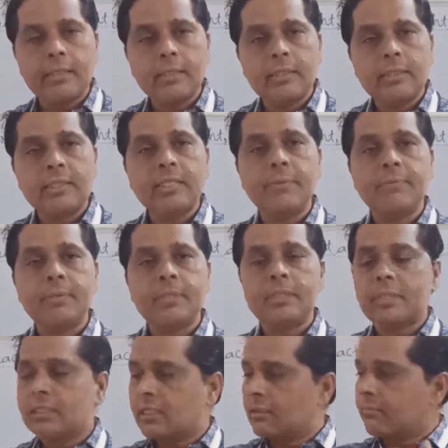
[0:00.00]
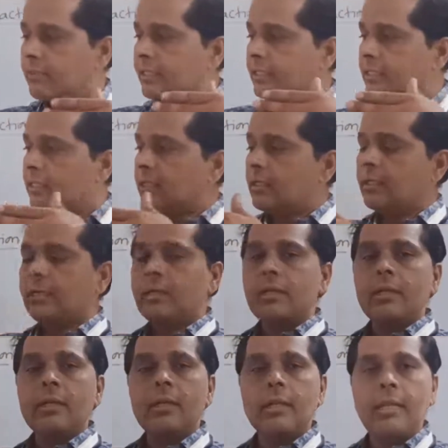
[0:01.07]
substance comes in the
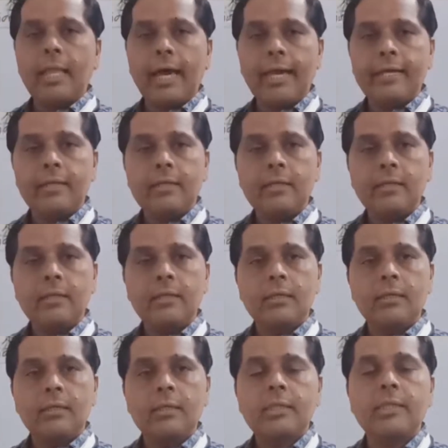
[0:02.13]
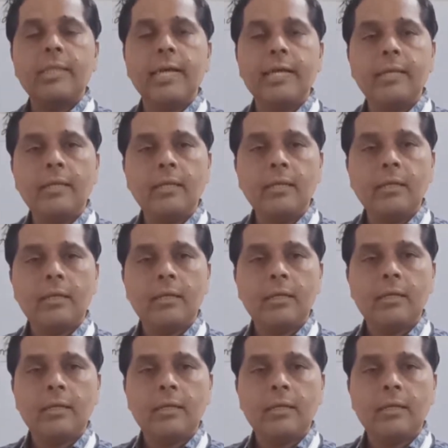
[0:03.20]
line, then